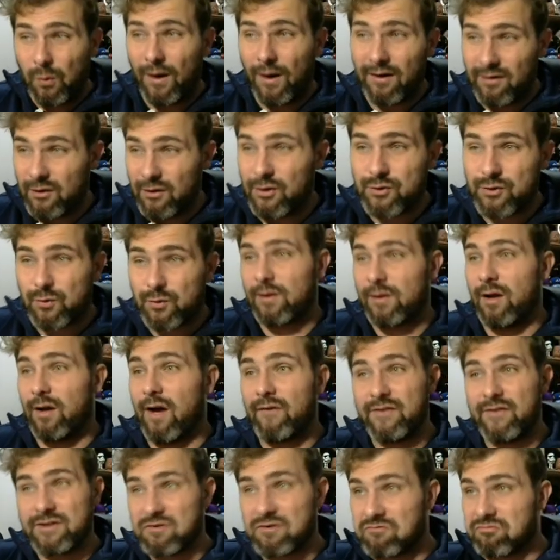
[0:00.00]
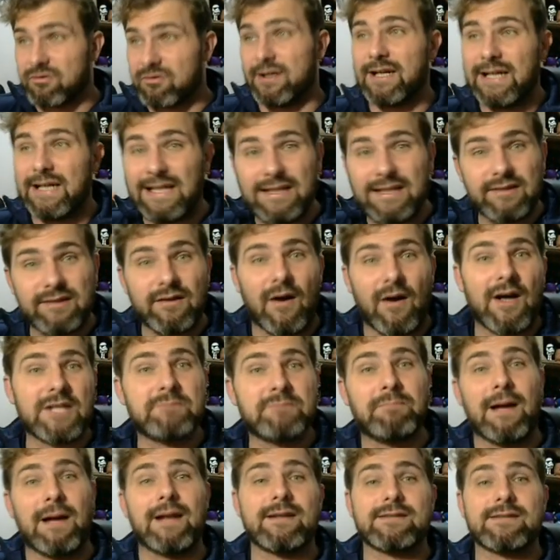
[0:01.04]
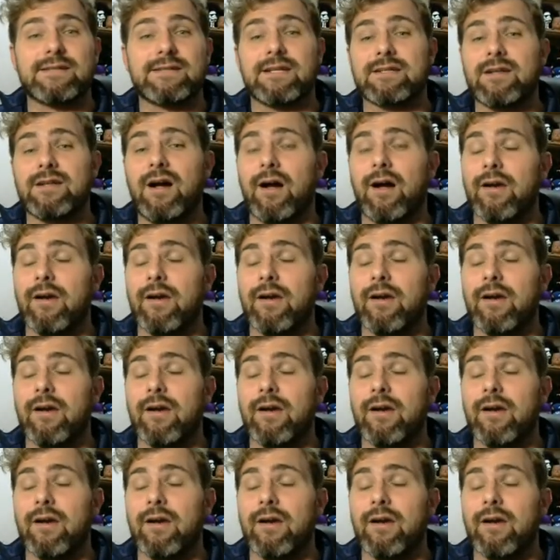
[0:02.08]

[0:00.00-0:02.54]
lose 1 life is a really nice balance to this card.